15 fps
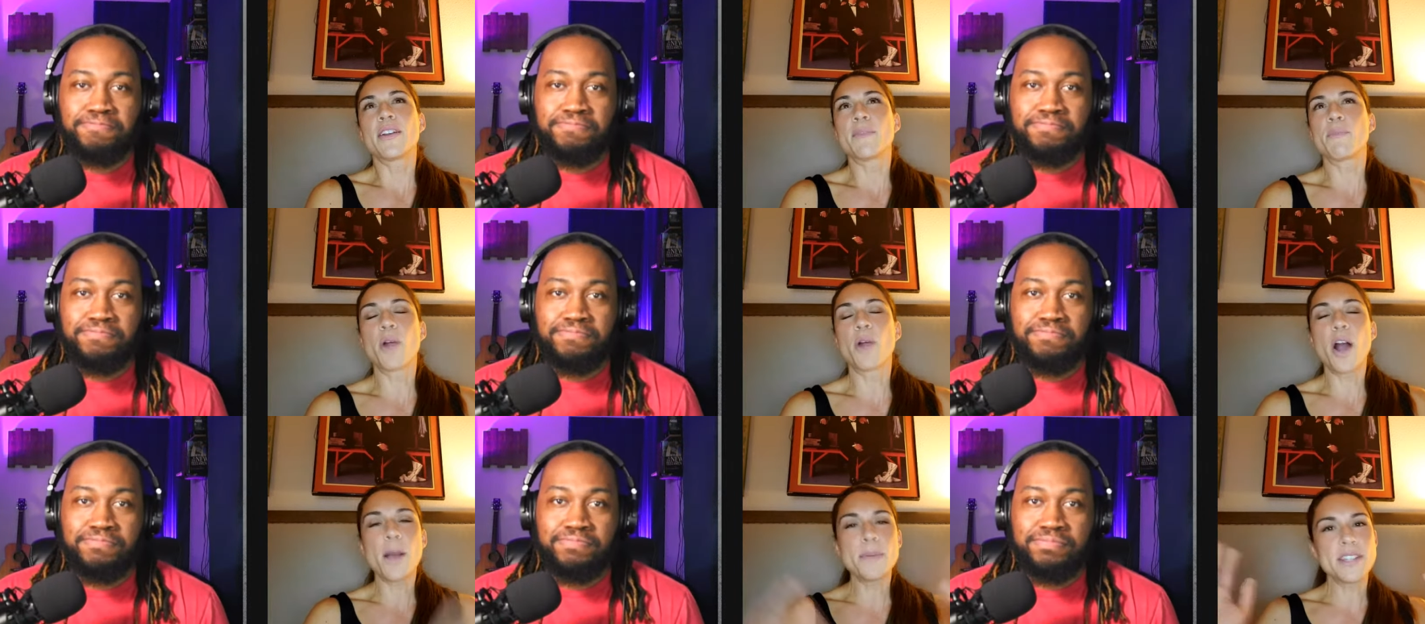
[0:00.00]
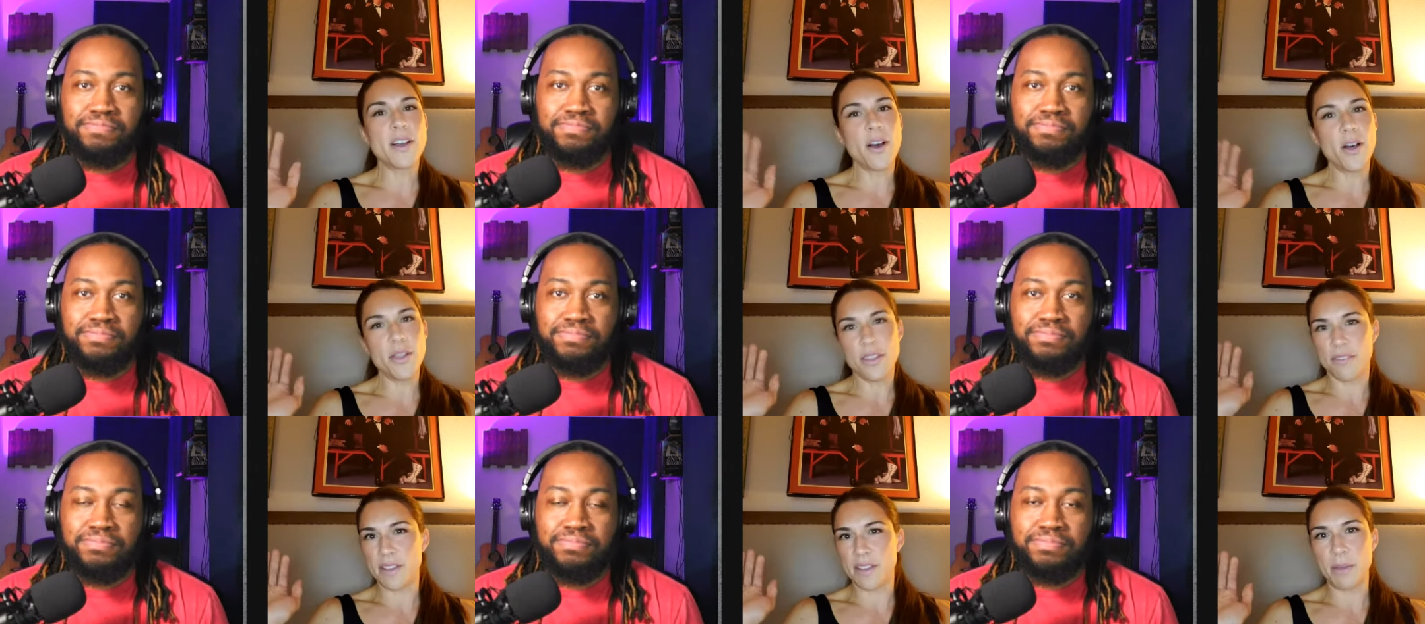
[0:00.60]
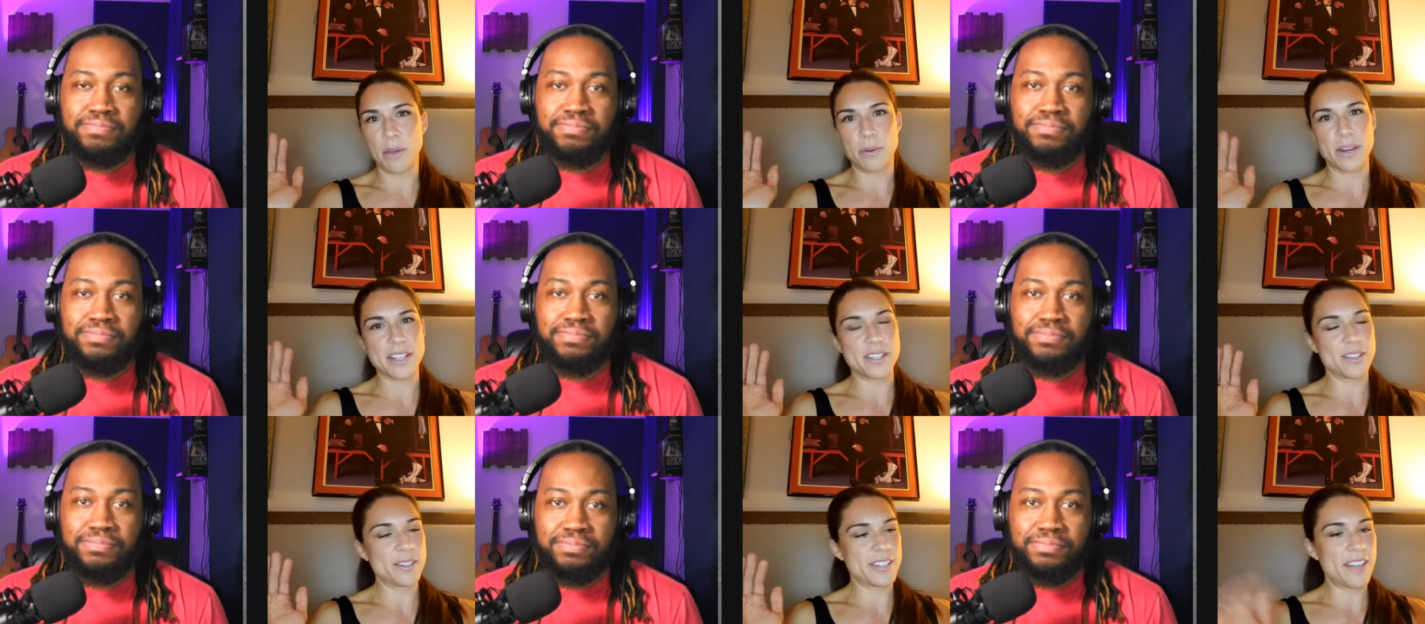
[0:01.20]
Speaker 1: props to all the female
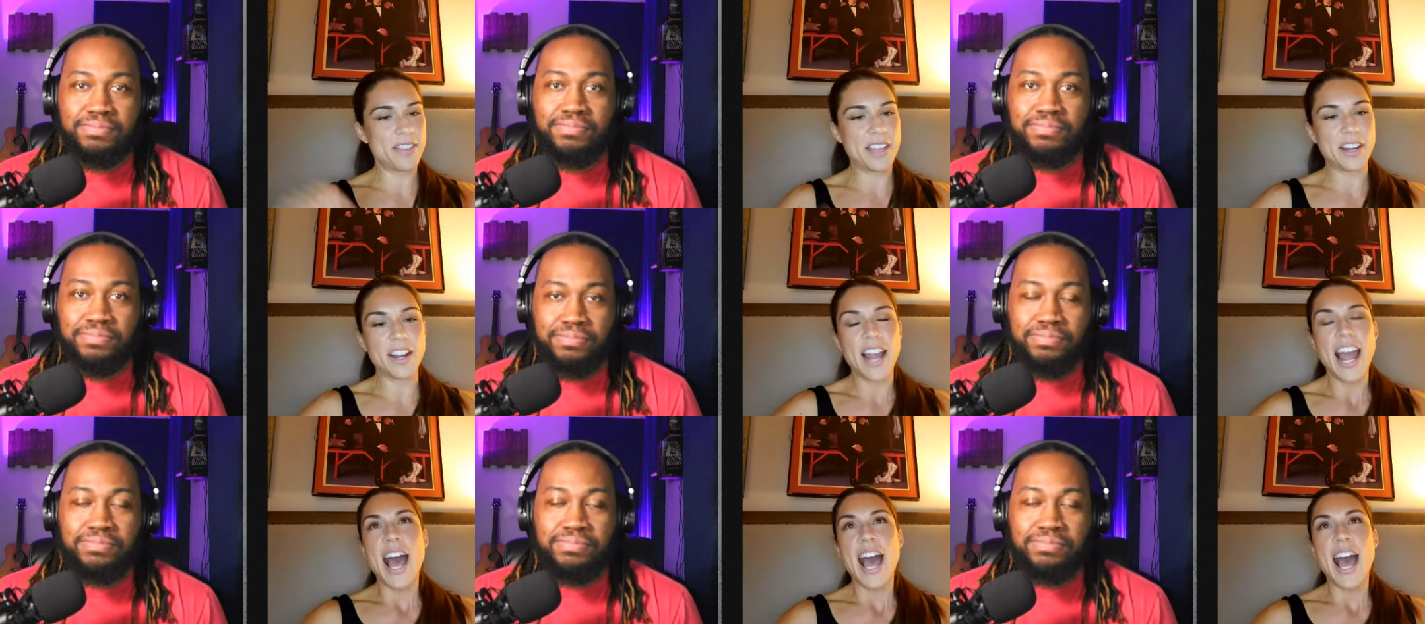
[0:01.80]
wrestlers out there,